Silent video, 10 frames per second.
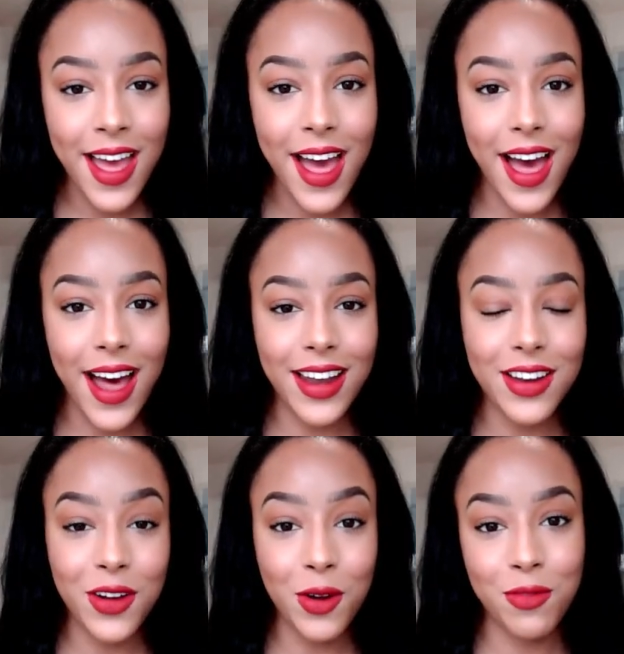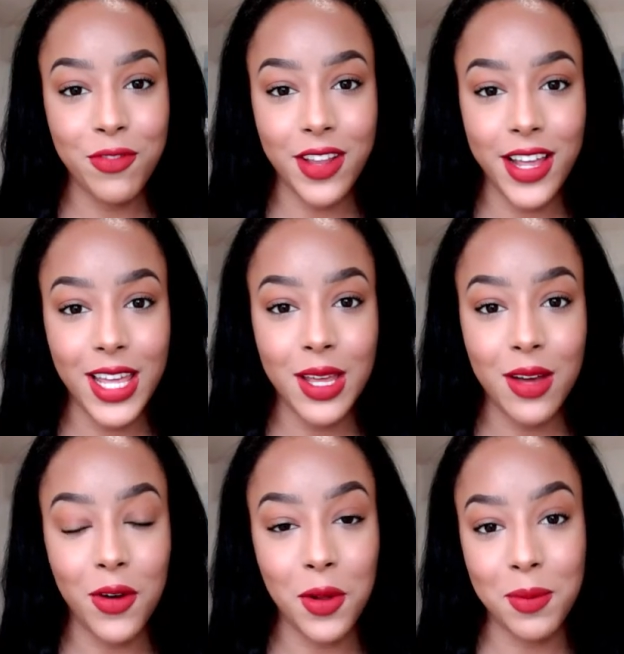And hopefully
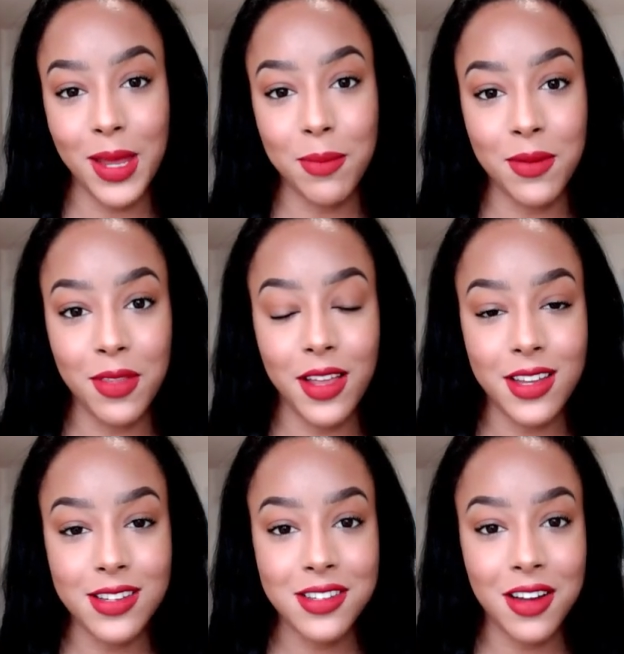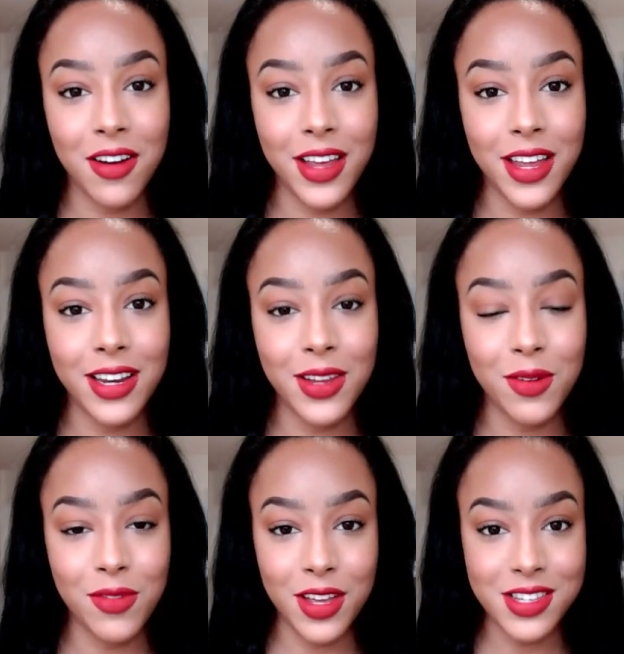all people that are starting
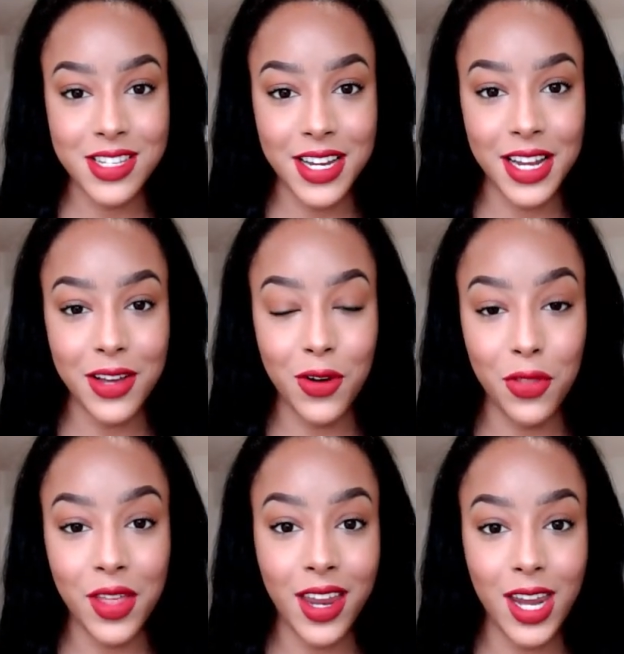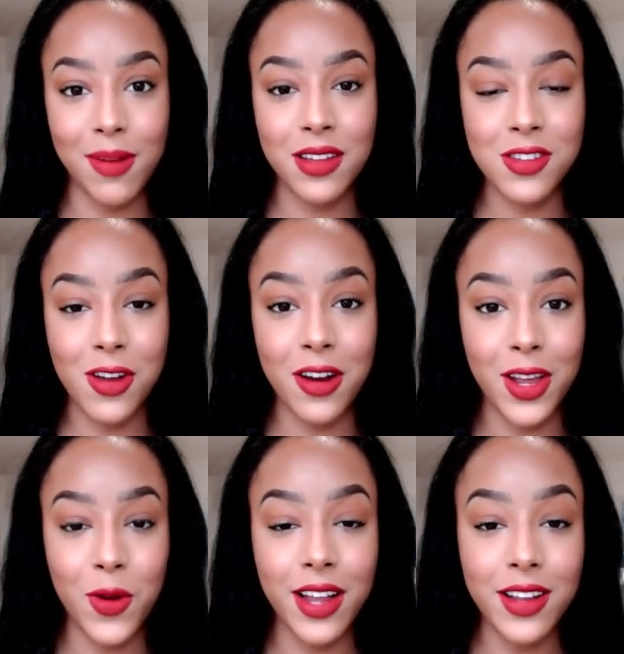university or thinking about starting it
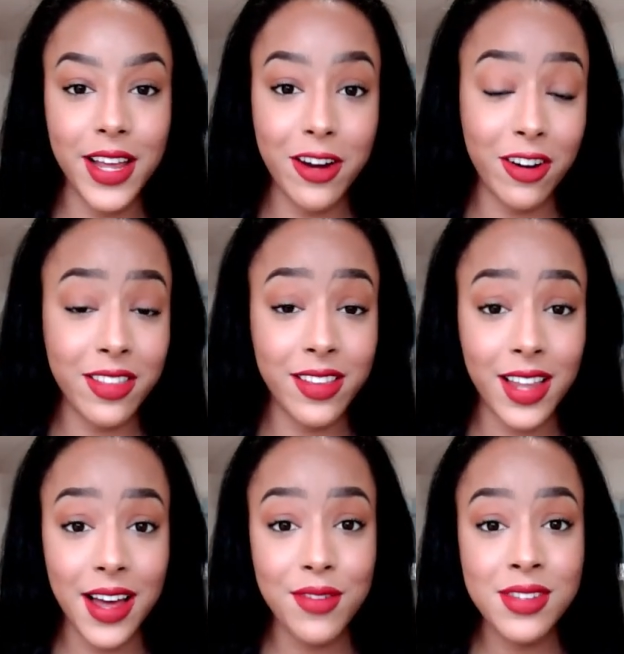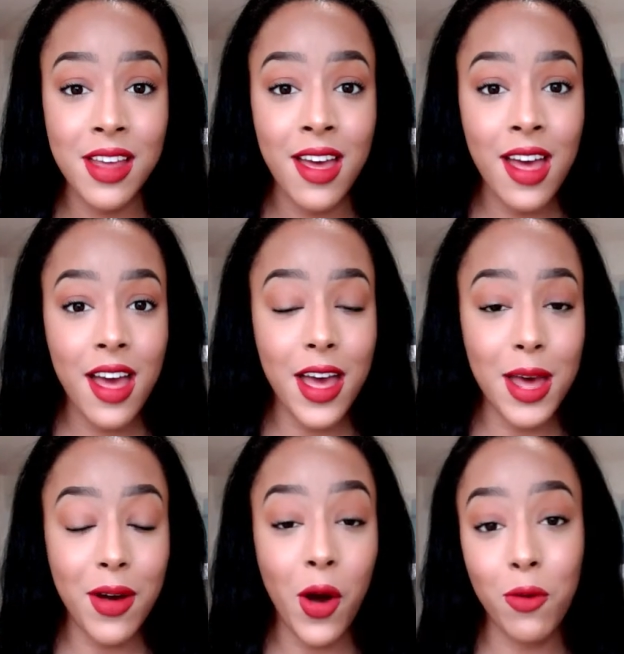quite later on in their lives,
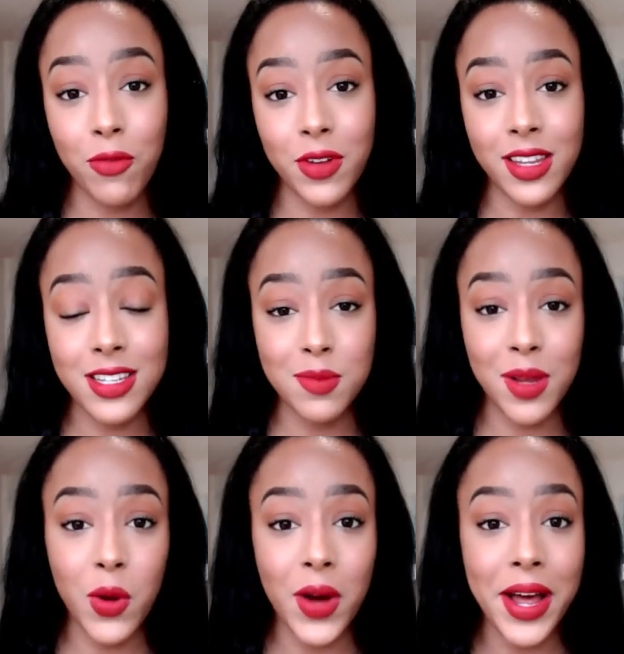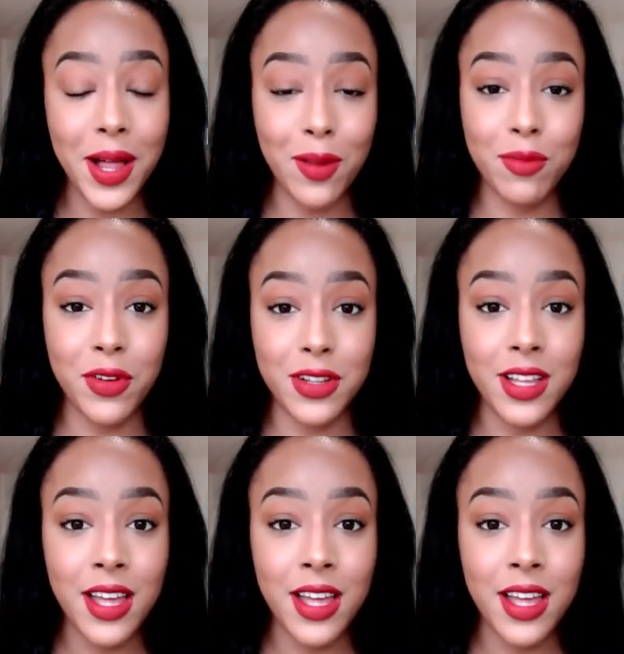hopefully this has been quite helpful